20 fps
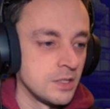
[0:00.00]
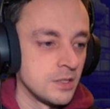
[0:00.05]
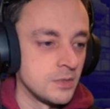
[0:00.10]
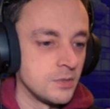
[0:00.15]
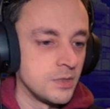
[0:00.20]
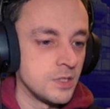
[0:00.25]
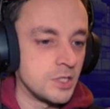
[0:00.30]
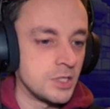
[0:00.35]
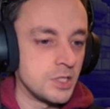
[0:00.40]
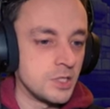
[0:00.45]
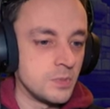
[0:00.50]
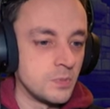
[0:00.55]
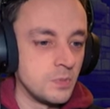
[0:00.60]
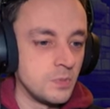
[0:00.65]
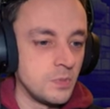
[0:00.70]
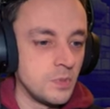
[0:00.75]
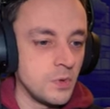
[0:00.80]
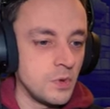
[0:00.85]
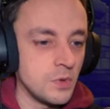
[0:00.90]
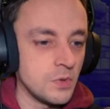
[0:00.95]
which is
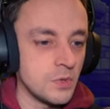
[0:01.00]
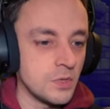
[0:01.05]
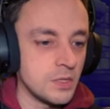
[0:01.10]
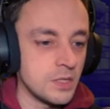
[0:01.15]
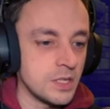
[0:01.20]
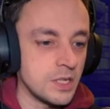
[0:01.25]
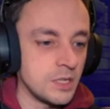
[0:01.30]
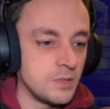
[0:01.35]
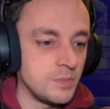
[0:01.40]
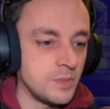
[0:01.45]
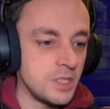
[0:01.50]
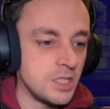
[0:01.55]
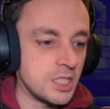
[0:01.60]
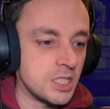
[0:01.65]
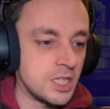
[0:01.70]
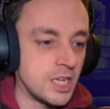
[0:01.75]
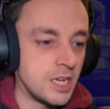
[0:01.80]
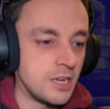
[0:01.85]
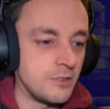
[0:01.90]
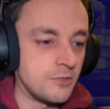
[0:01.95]
more than can be
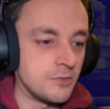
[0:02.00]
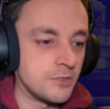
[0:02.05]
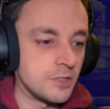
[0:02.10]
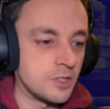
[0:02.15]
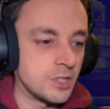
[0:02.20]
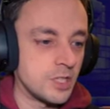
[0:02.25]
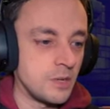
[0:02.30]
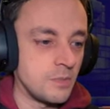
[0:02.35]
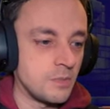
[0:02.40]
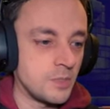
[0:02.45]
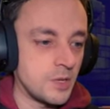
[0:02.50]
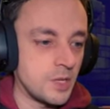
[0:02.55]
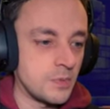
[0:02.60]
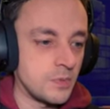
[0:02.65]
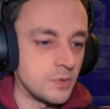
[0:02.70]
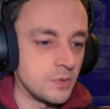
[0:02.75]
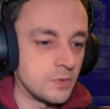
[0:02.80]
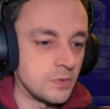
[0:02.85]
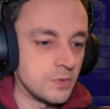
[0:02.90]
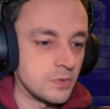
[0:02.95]
said for some
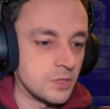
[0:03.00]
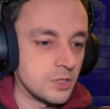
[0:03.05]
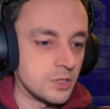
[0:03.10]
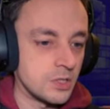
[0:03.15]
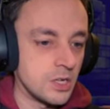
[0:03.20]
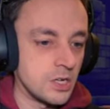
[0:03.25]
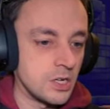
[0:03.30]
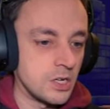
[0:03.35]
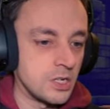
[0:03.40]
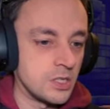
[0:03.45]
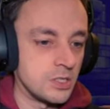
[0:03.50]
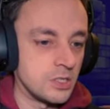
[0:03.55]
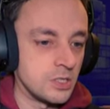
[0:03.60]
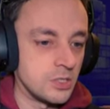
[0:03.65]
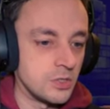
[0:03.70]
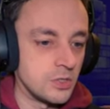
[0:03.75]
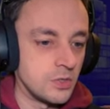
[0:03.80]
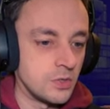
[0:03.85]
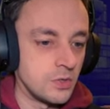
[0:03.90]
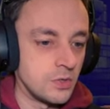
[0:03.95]
people.
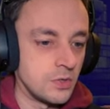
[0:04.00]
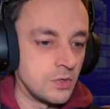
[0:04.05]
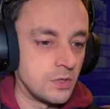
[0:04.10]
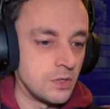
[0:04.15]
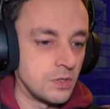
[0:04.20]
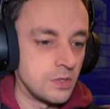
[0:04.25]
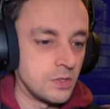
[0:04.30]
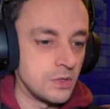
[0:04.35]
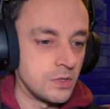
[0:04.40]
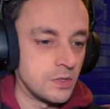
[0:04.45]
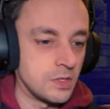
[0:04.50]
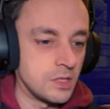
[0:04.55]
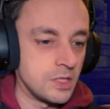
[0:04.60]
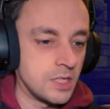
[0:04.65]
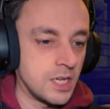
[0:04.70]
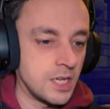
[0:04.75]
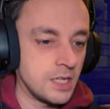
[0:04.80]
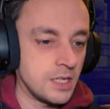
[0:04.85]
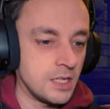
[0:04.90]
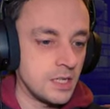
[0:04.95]
Serge or or
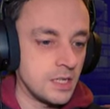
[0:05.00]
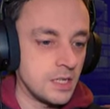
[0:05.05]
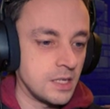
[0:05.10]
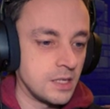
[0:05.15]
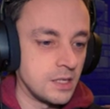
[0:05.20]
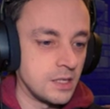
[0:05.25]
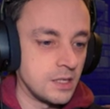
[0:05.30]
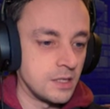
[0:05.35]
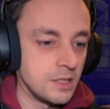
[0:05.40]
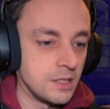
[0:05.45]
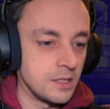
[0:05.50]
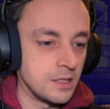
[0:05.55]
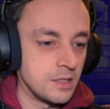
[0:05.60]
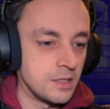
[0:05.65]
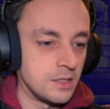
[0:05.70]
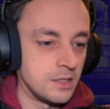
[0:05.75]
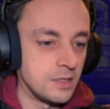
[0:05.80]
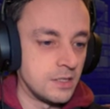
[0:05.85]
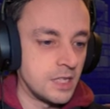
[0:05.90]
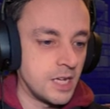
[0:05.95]
Della,
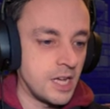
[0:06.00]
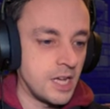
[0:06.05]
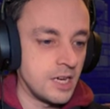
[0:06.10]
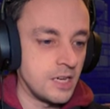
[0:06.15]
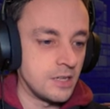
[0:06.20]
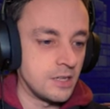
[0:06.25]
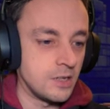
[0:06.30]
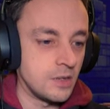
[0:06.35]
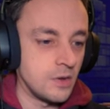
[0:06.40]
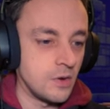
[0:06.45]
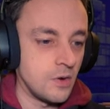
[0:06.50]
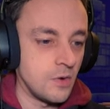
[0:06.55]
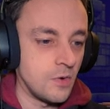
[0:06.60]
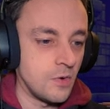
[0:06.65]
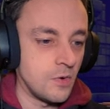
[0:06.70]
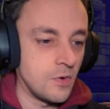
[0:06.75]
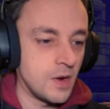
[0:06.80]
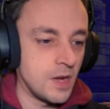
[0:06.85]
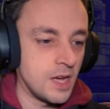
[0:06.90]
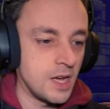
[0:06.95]
uh, Den,
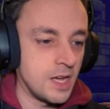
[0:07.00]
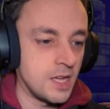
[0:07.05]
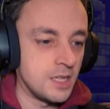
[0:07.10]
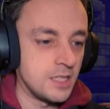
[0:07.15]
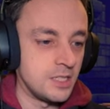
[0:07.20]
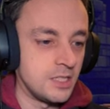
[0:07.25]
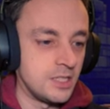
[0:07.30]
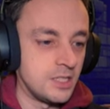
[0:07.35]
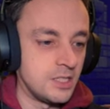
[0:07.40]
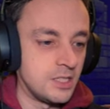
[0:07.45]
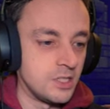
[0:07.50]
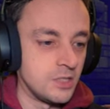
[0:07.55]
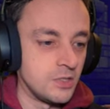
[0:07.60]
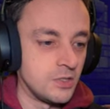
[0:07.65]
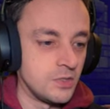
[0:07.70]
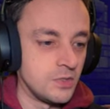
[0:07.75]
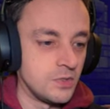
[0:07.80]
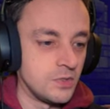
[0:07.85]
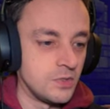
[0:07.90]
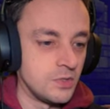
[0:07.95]
where do
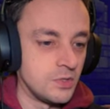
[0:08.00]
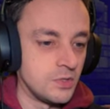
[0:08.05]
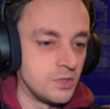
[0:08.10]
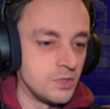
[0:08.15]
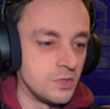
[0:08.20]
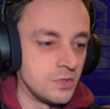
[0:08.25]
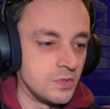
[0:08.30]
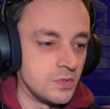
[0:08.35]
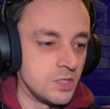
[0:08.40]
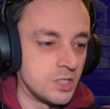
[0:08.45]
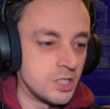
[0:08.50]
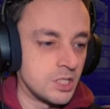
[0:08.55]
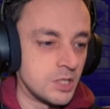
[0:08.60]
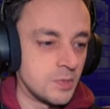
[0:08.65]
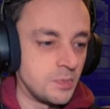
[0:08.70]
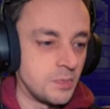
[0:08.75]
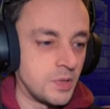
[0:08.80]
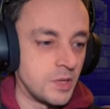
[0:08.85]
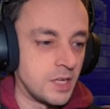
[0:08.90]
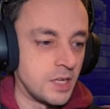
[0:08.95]
you
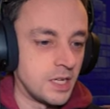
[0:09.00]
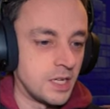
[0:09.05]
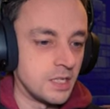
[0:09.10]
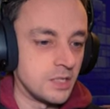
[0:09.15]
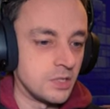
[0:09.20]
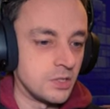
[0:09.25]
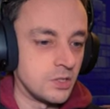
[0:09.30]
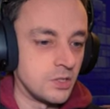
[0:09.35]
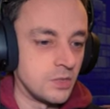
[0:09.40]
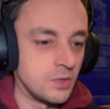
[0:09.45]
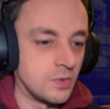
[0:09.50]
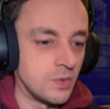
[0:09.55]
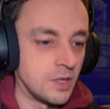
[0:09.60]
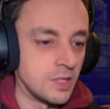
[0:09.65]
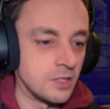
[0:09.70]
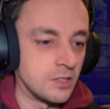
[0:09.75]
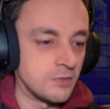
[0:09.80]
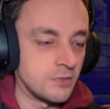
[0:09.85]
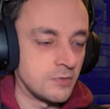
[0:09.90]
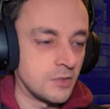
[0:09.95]
disappear to
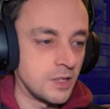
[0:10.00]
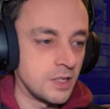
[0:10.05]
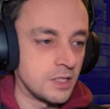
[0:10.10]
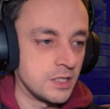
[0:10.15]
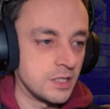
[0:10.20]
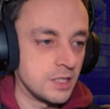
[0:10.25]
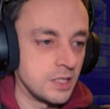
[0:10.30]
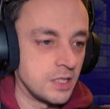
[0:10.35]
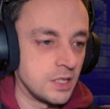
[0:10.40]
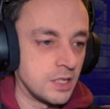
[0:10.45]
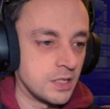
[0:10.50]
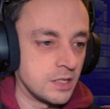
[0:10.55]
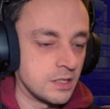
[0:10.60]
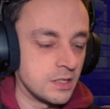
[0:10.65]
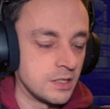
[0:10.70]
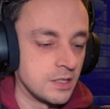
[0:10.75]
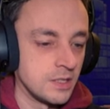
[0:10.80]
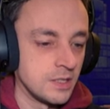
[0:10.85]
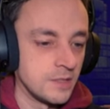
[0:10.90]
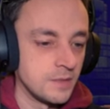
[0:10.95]
when the fight
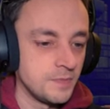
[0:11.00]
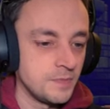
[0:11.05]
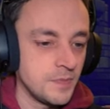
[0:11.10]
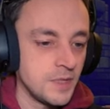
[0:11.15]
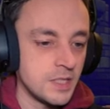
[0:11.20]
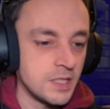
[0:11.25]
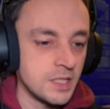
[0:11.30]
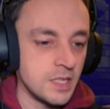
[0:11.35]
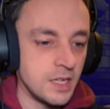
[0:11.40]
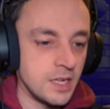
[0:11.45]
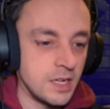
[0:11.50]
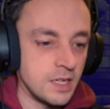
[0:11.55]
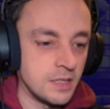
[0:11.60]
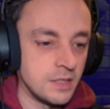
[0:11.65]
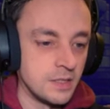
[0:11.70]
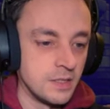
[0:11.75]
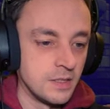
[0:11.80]
starts? They're scared.